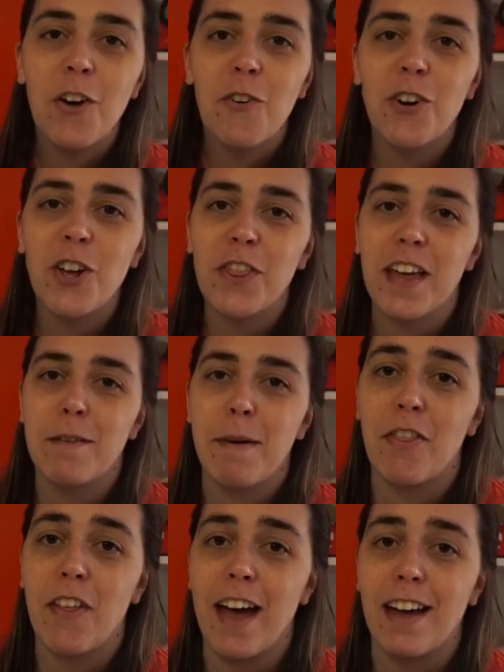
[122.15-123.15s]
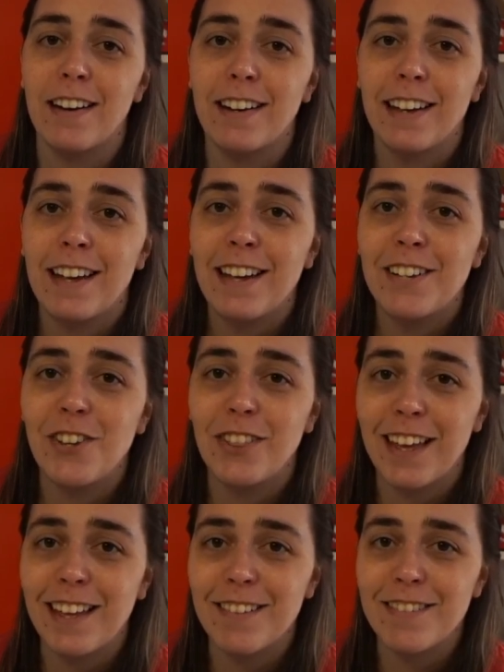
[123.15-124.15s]
What do you think that? Do you
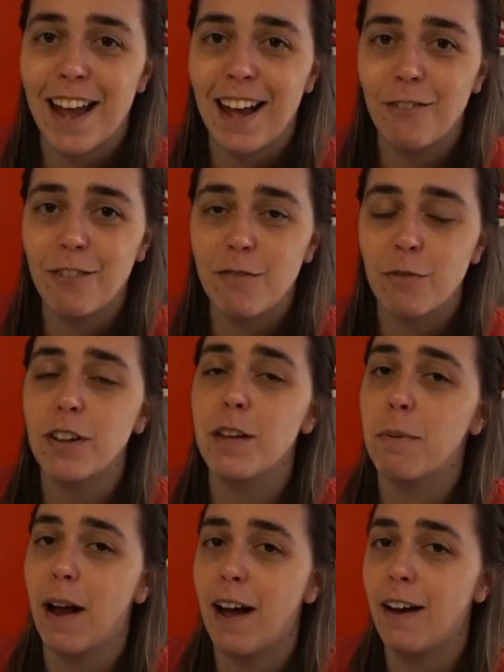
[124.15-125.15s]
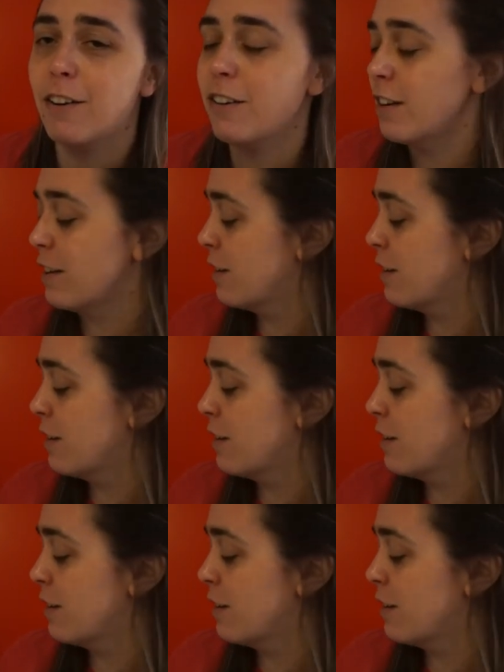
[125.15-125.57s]
think his dad was really proud?